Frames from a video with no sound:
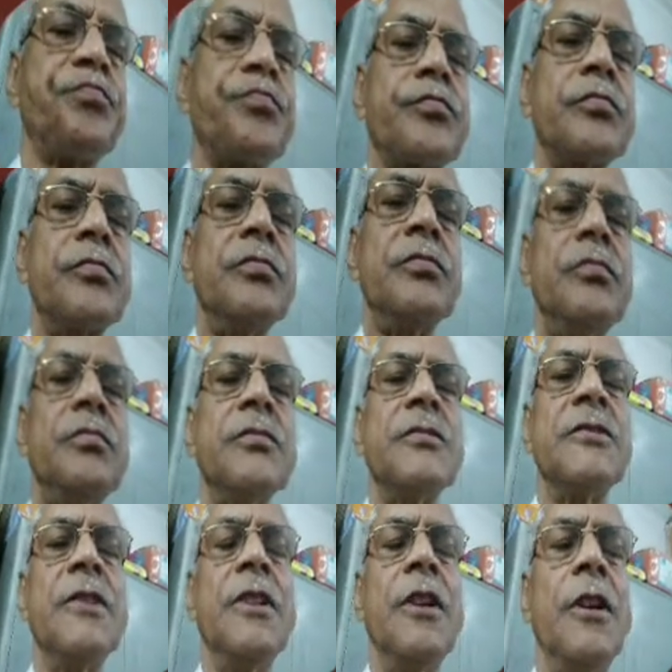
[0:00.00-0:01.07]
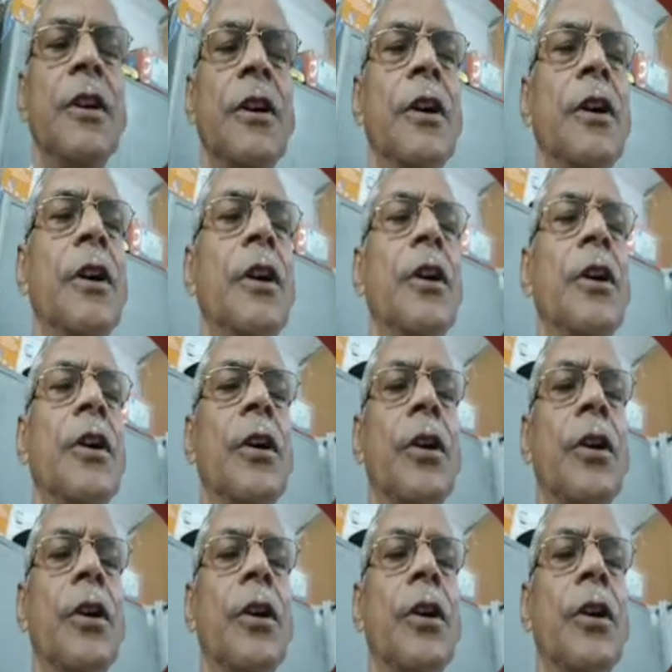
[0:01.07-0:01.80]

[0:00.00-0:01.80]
[no speech]